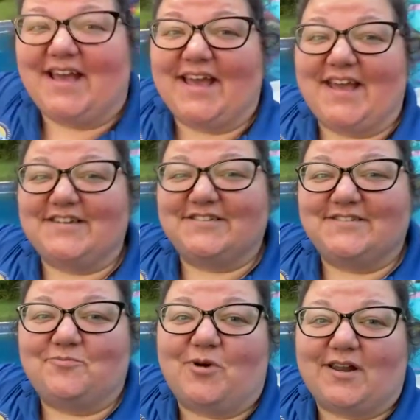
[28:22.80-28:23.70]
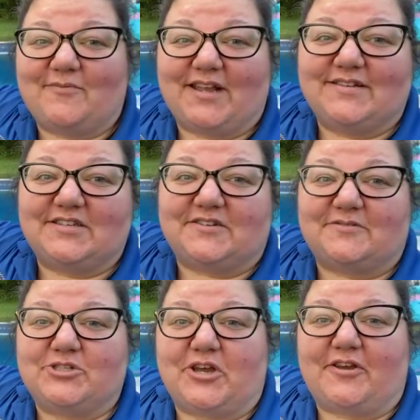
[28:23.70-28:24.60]
He wanted me to
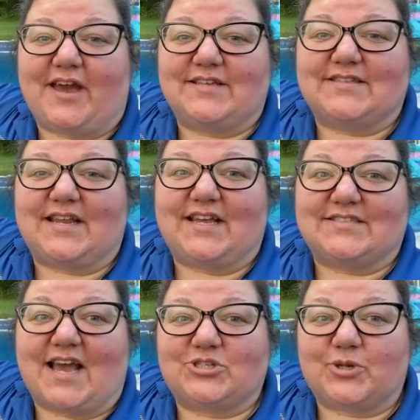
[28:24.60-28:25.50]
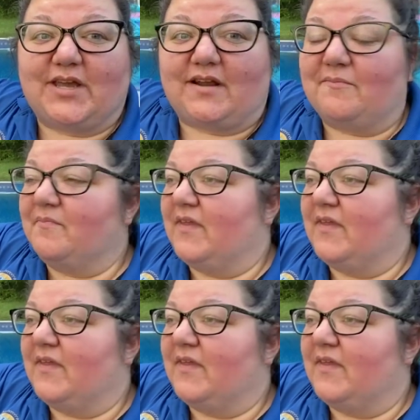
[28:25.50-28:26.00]
show you guys that he's actually here.